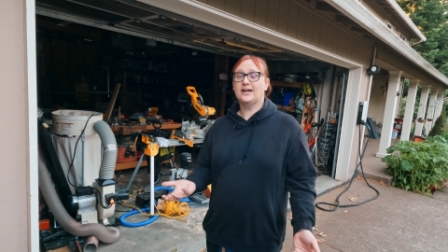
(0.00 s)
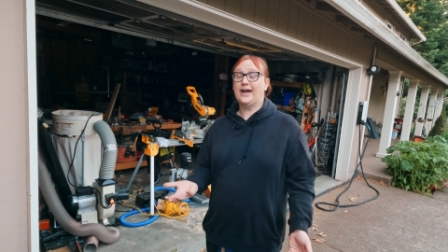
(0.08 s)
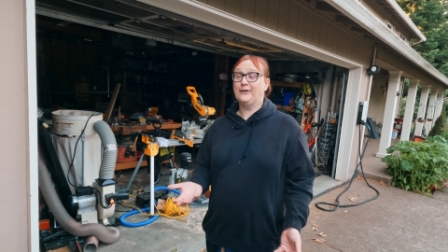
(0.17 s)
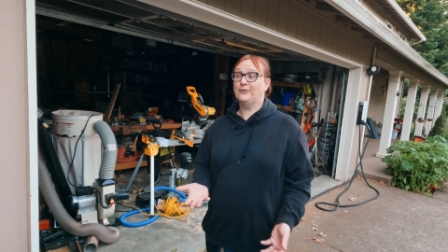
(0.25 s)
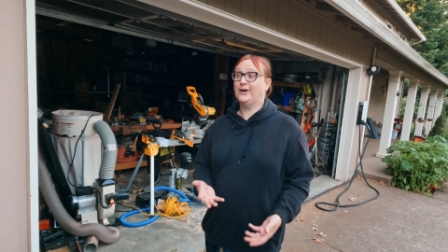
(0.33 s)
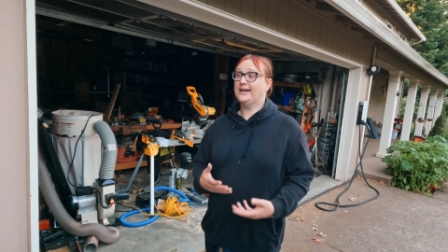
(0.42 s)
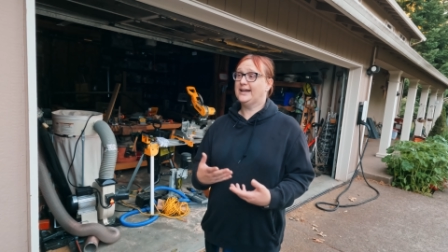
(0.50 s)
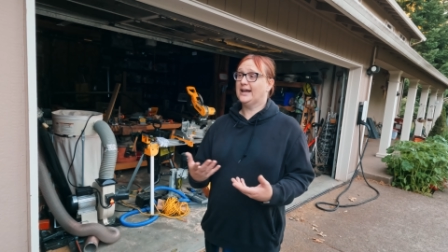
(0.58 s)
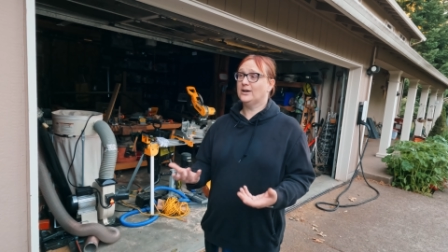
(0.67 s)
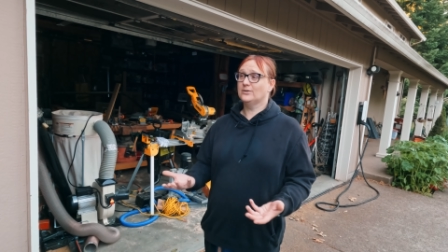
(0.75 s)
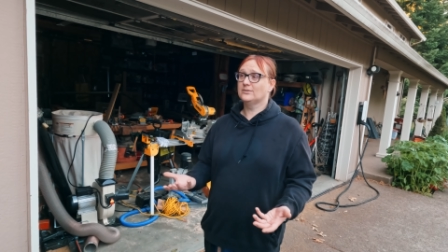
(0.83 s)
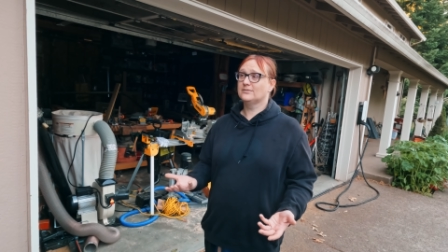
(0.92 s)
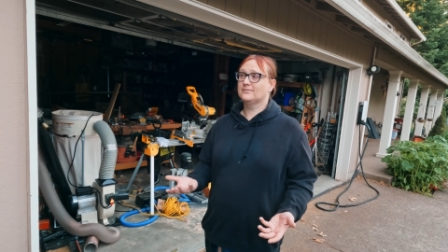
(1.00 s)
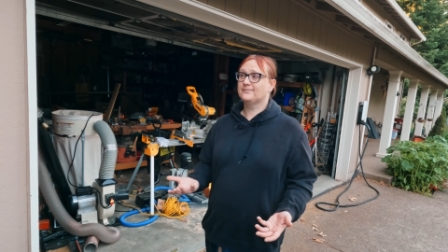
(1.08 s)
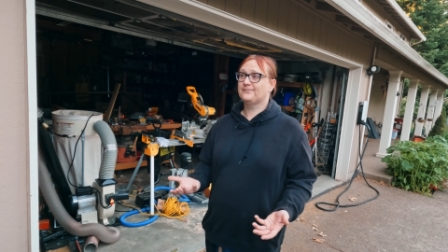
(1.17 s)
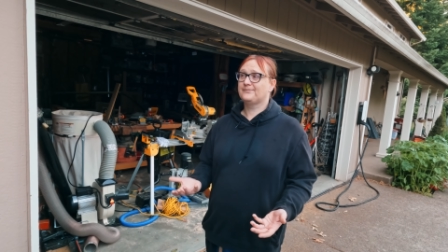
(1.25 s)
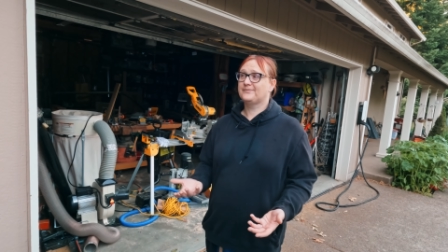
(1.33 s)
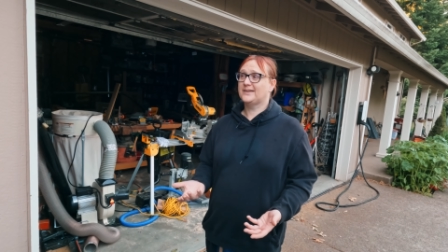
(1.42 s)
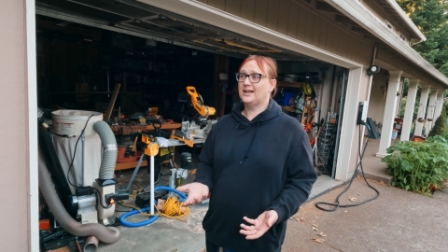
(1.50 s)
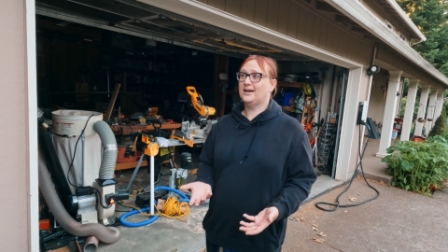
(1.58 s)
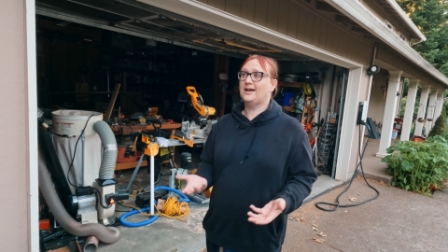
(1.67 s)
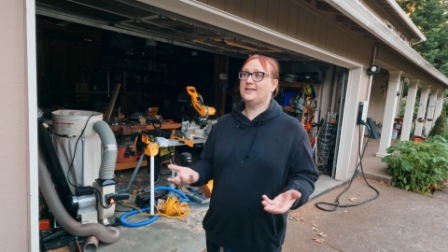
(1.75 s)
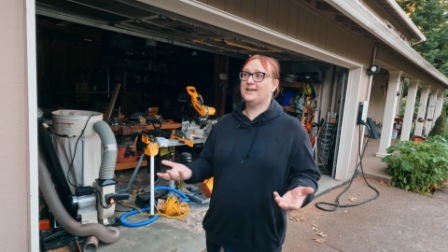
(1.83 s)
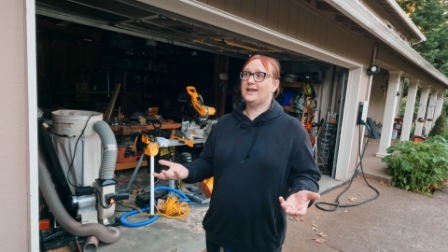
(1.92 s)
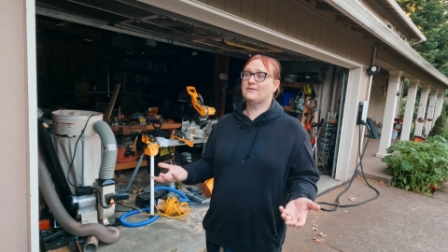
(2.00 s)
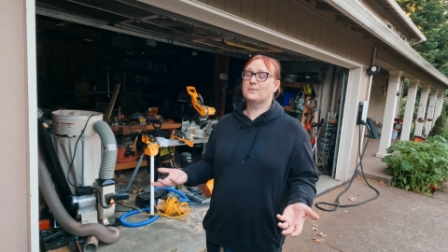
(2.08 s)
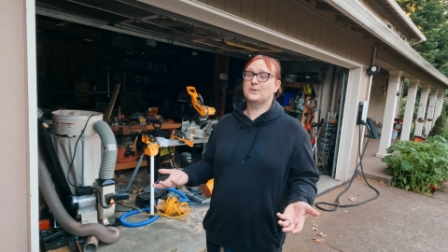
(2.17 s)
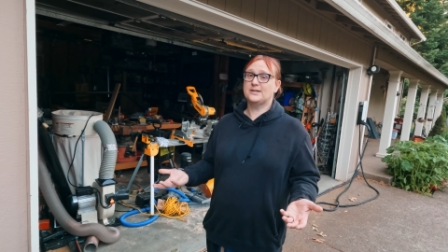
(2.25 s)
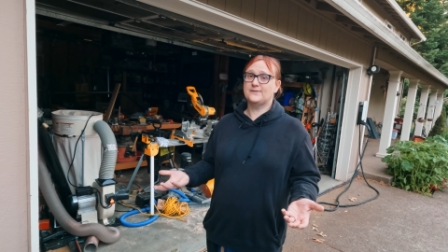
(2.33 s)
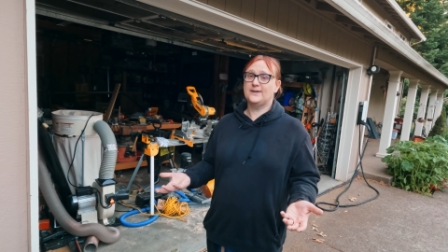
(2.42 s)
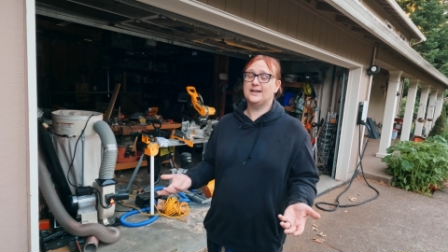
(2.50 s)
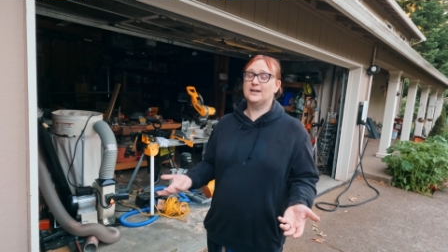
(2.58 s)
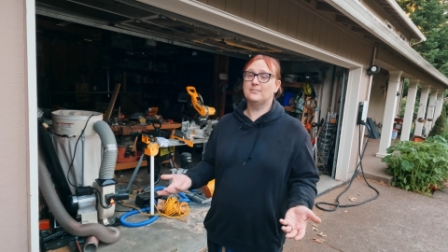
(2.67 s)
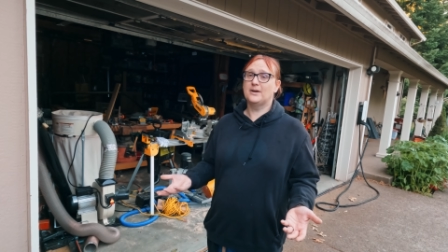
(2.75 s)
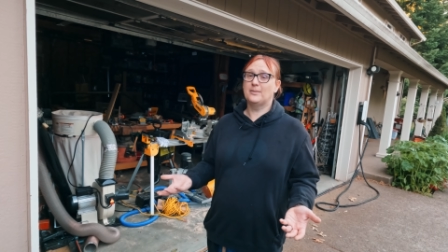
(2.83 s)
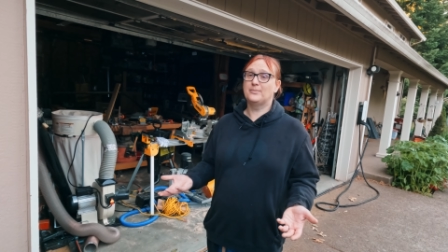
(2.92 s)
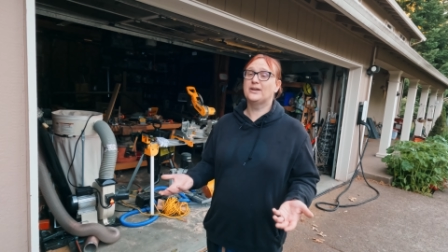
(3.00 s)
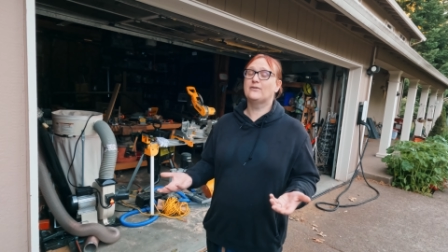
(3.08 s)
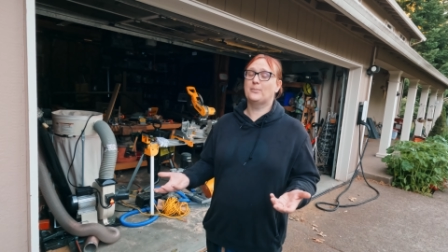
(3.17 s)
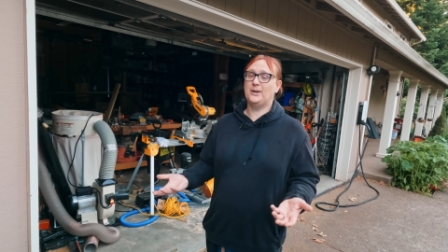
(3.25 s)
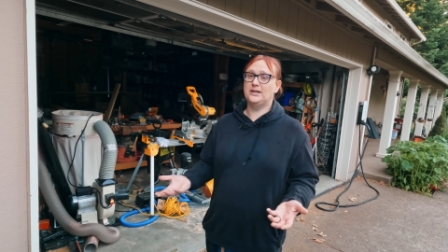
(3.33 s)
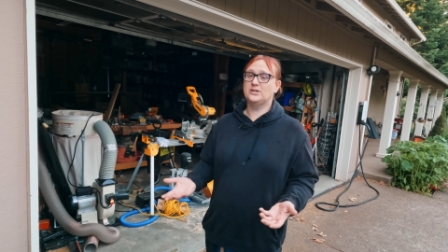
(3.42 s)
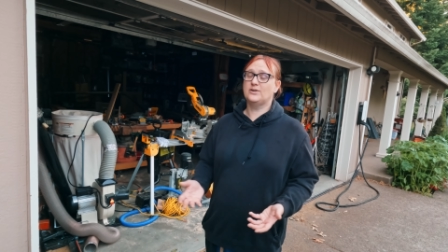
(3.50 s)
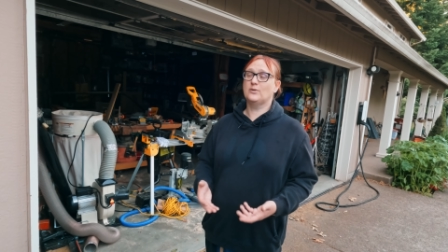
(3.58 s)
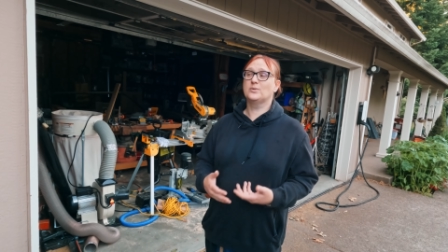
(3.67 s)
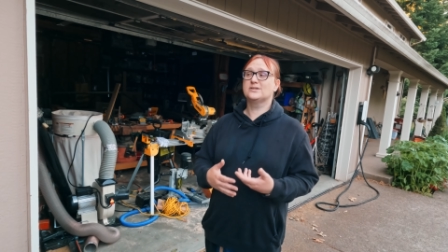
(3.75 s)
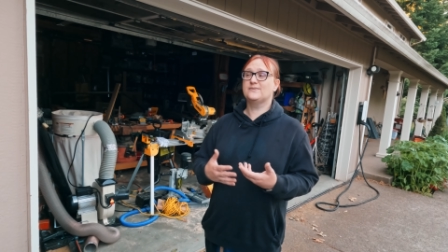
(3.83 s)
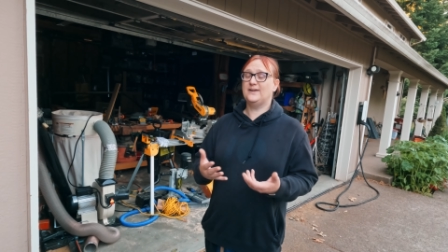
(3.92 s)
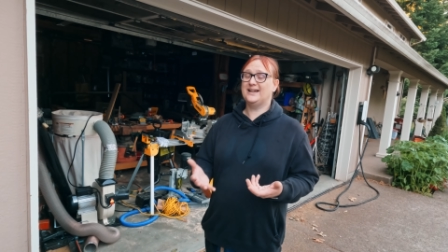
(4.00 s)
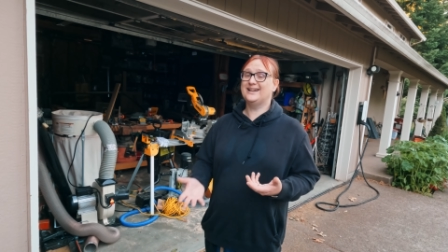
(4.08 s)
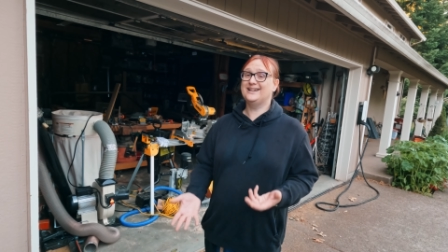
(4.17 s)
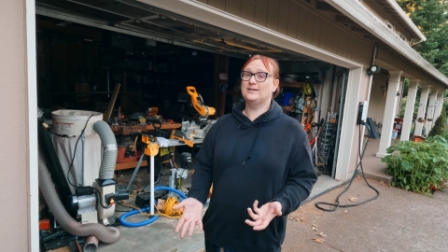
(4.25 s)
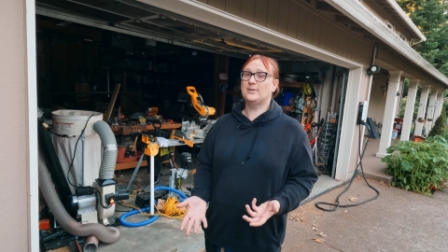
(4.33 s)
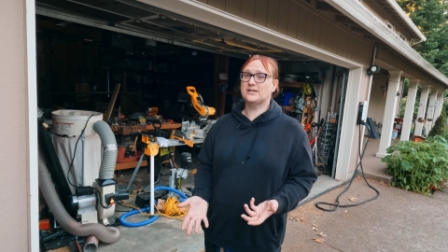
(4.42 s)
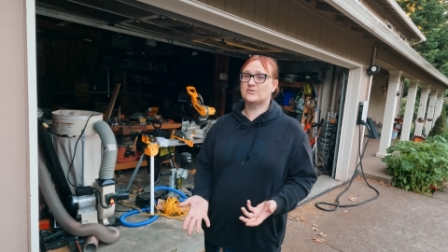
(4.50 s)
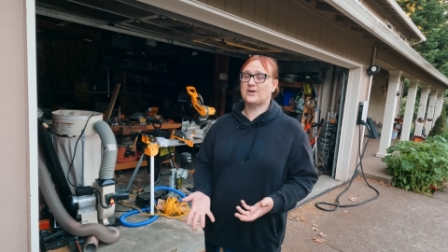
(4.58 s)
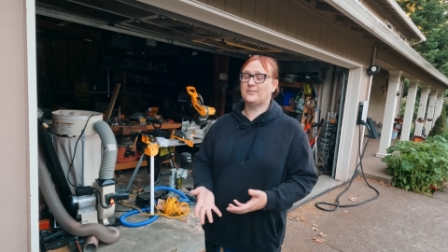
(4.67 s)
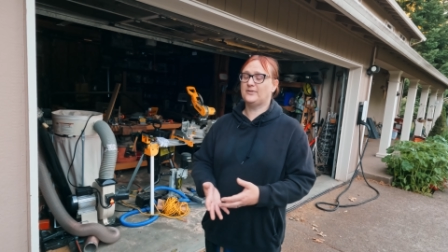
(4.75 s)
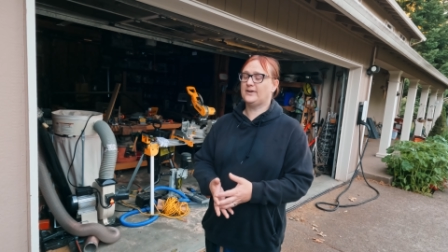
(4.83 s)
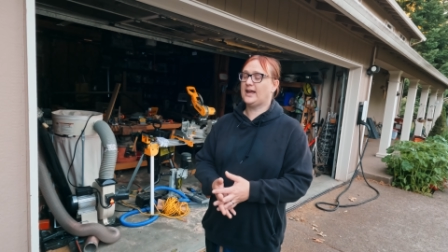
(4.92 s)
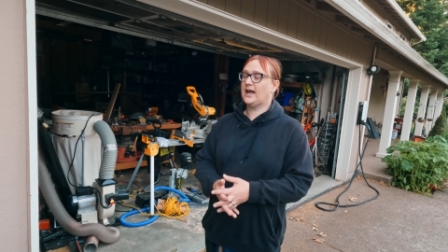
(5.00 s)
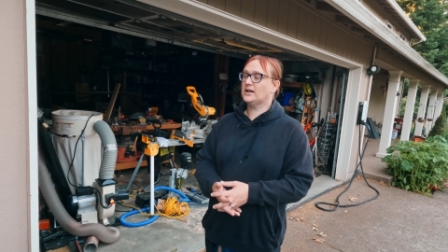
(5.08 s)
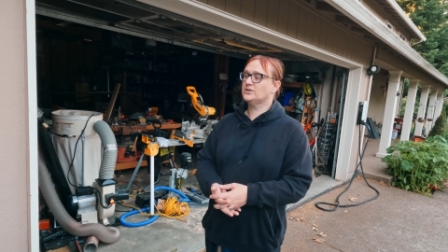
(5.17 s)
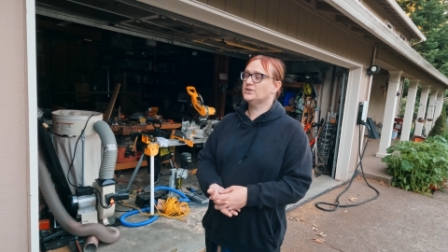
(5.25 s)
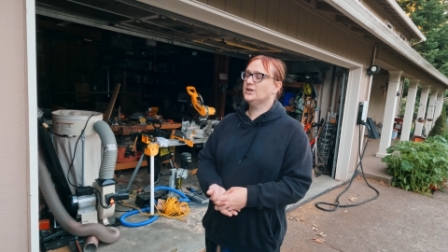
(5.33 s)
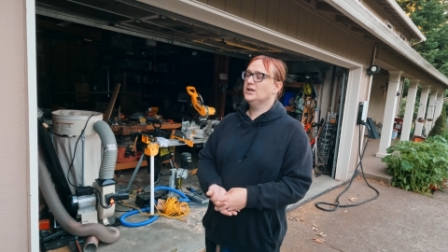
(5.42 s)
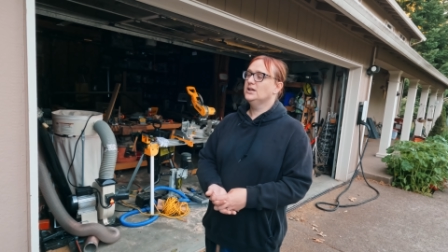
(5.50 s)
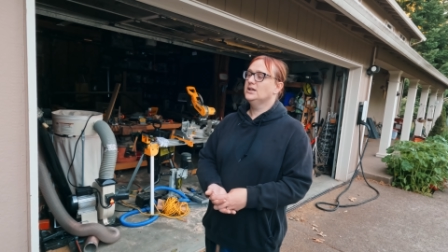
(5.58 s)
And right now, I think everybody's feeling a, a bit of a pinch. Everyone's feeling a little bit strapped for cash.